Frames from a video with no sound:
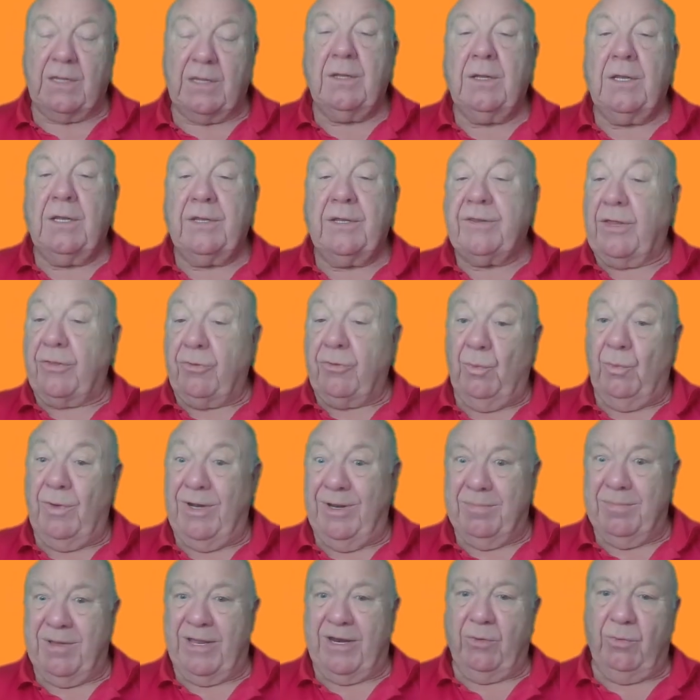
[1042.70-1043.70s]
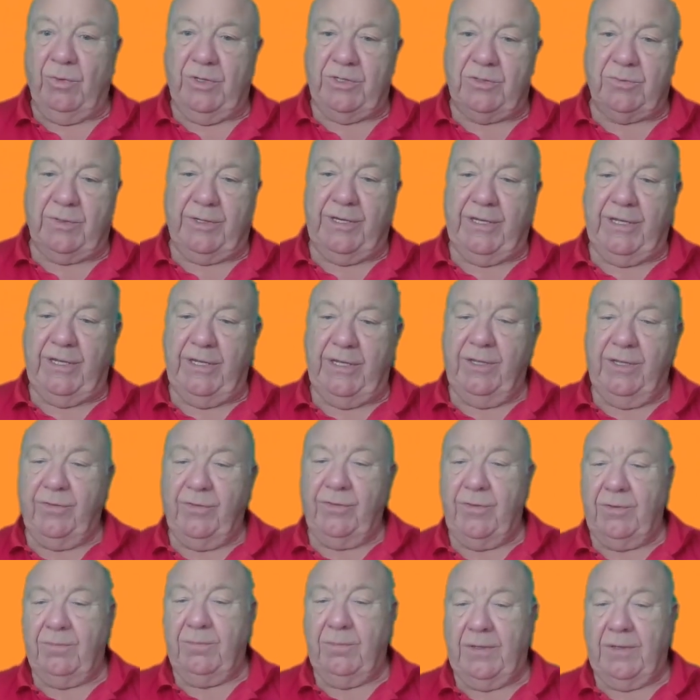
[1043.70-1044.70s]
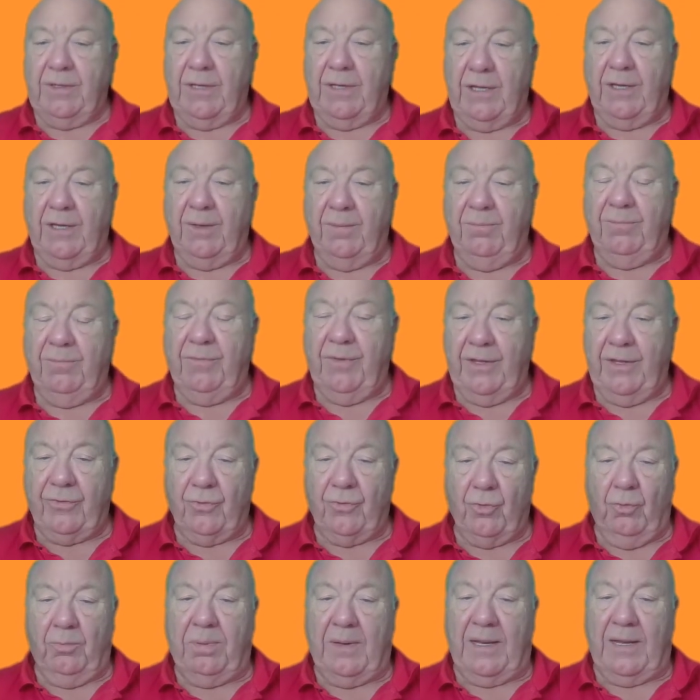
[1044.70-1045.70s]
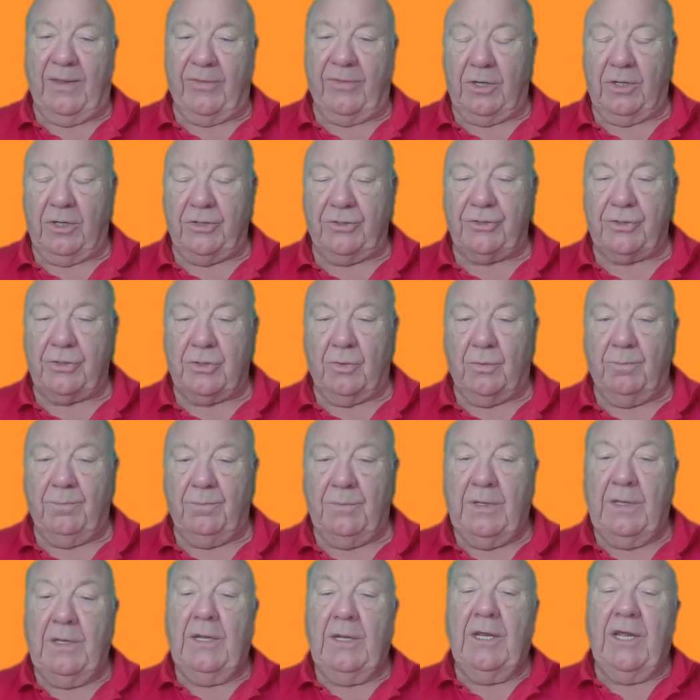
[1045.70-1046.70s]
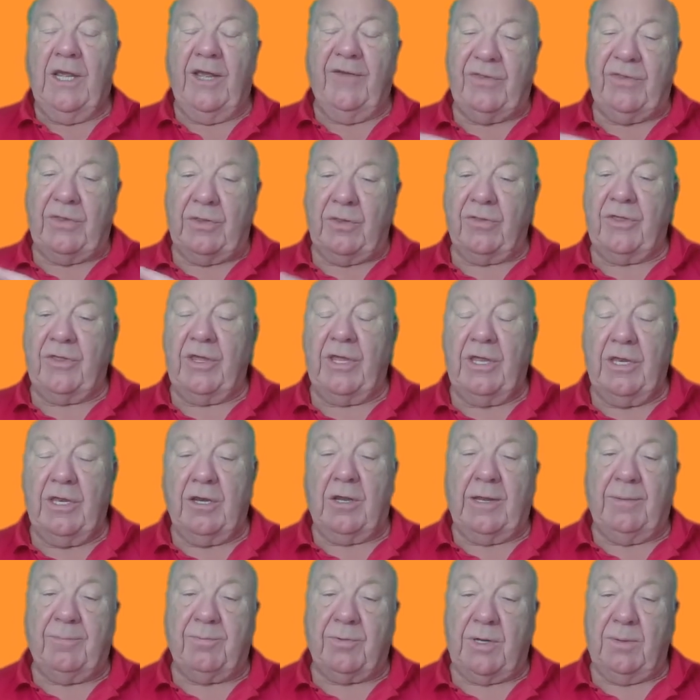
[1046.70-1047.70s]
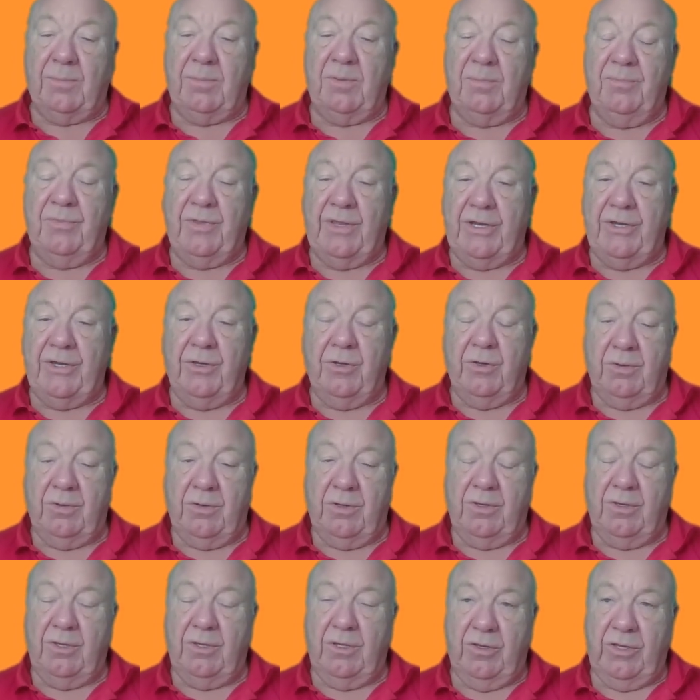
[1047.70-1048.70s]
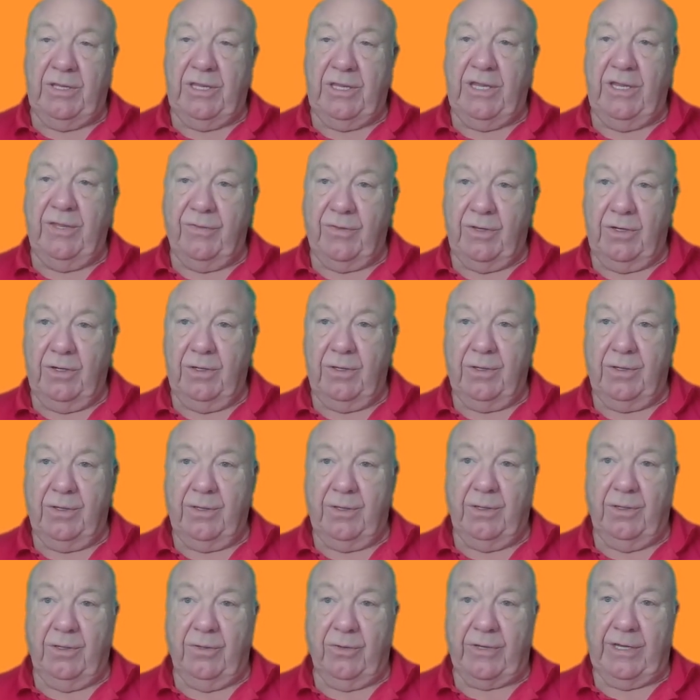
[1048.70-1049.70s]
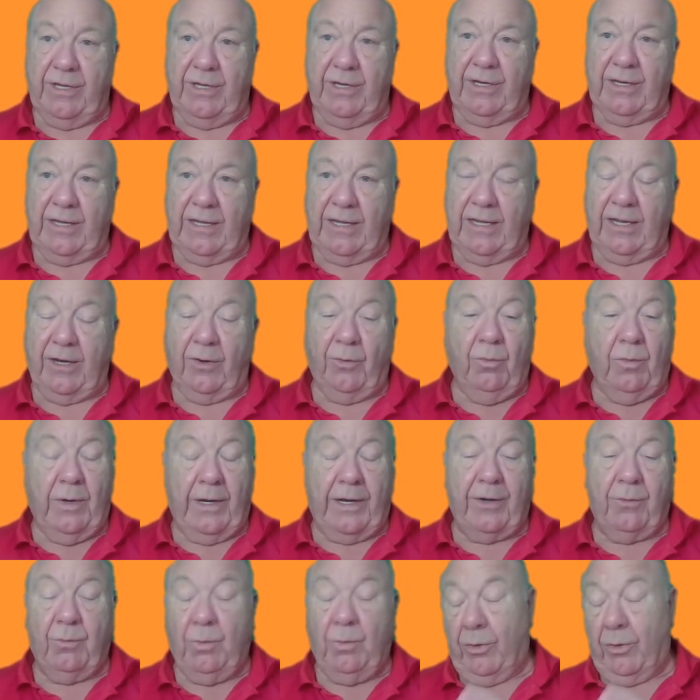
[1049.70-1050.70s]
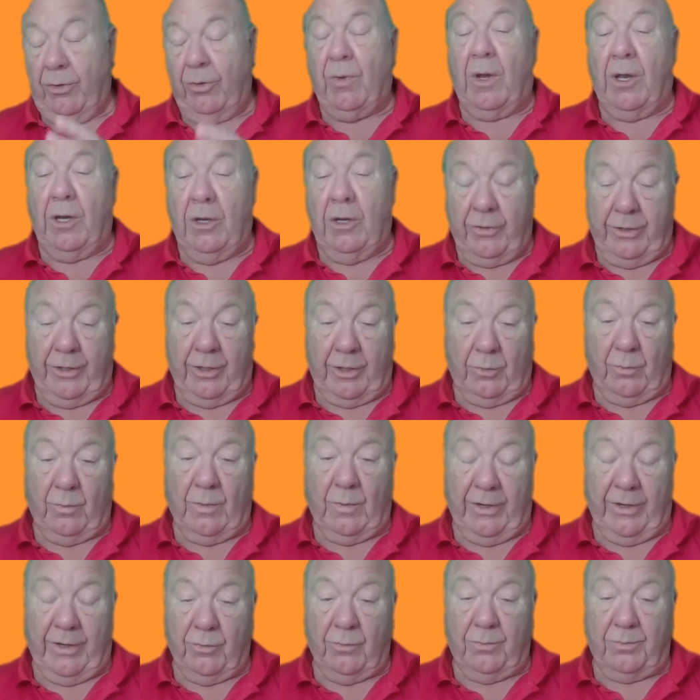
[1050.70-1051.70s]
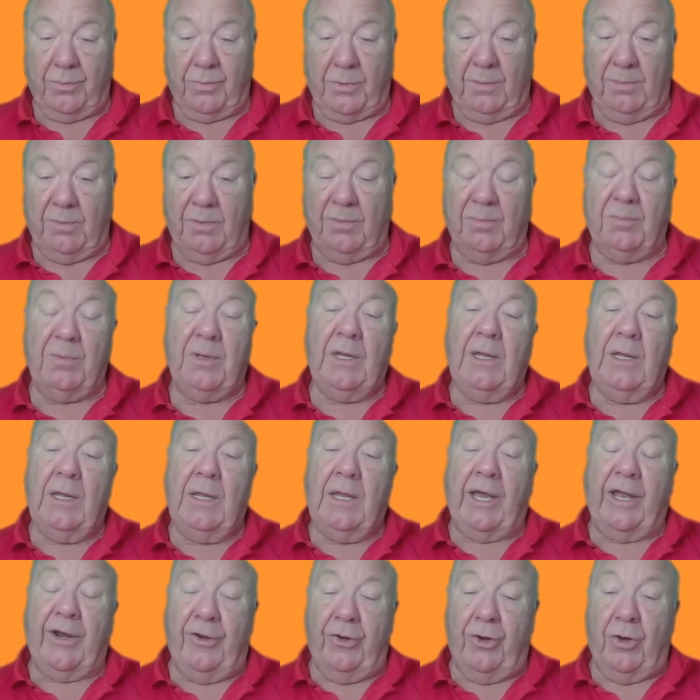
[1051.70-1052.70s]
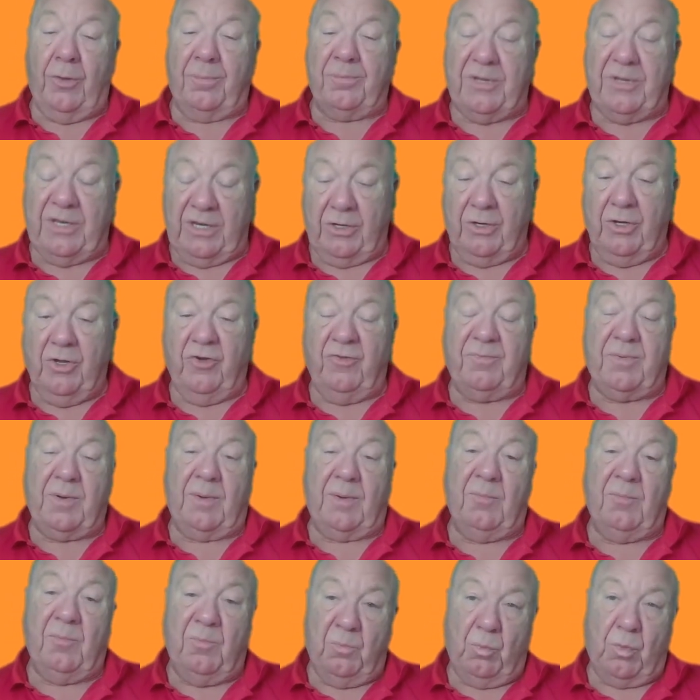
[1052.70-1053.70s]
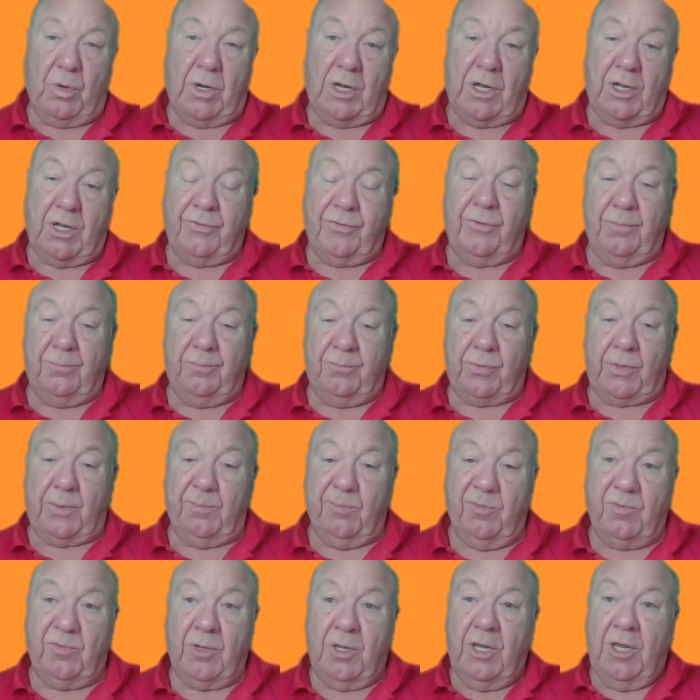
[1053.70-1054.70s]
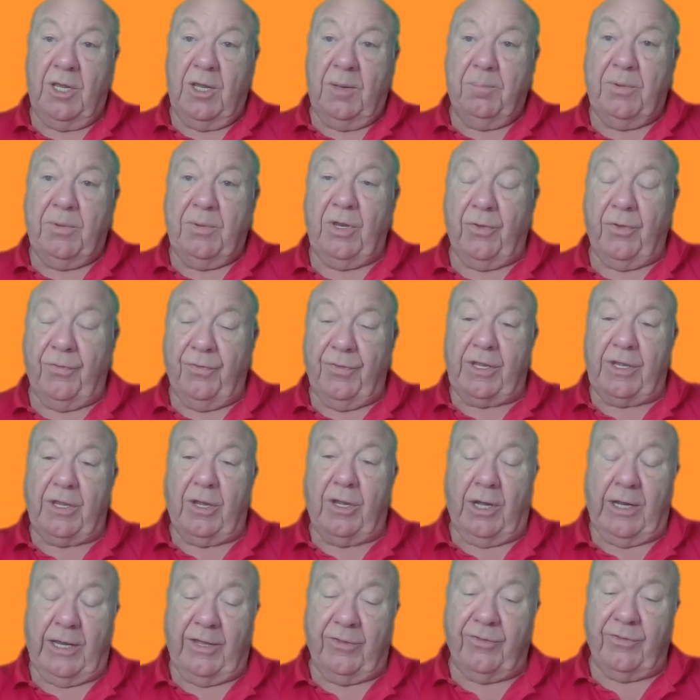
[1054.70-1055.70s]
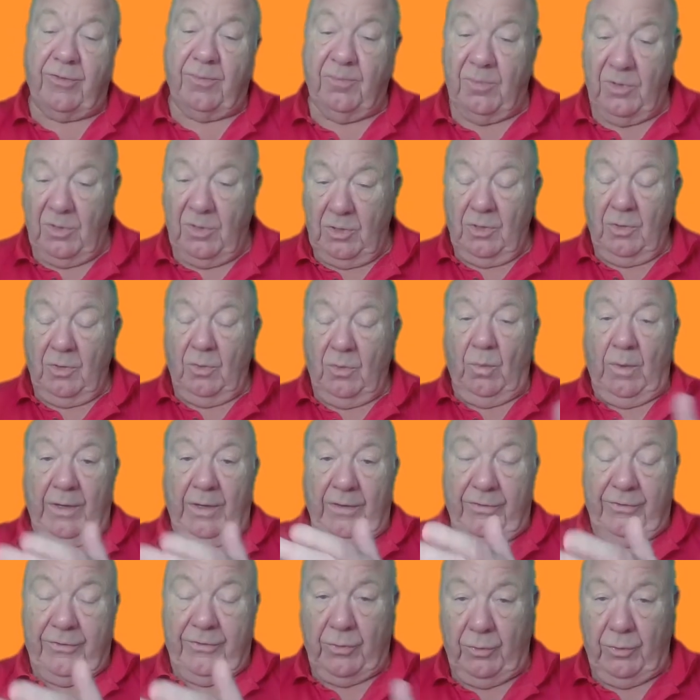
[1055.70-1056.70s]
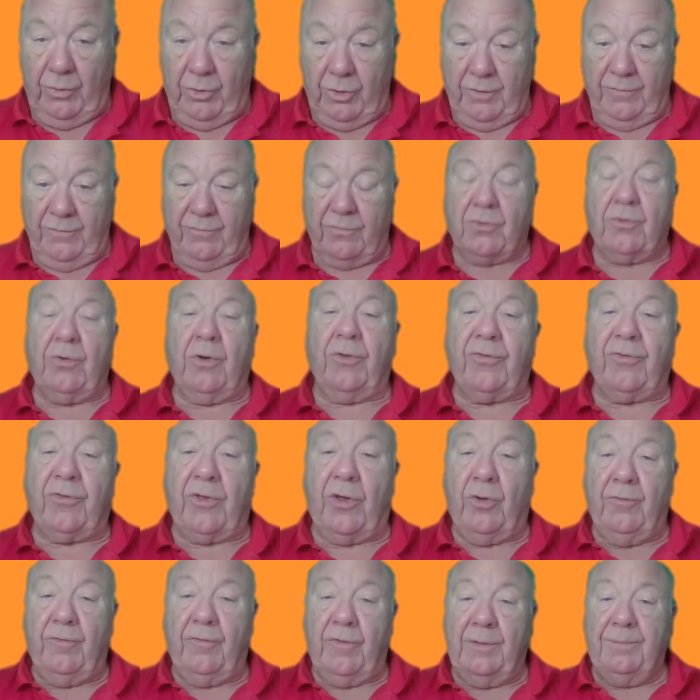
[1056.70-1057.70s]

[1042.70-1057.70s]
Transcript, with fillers: Doesn't really matter which one it is, um, it's all pathological. If it's a single eye problem, then you're either looking at, ret well, you are looking at a retinal problem and an optic nerve problem rather than problems beyond the chiasm where the two nerves cross over.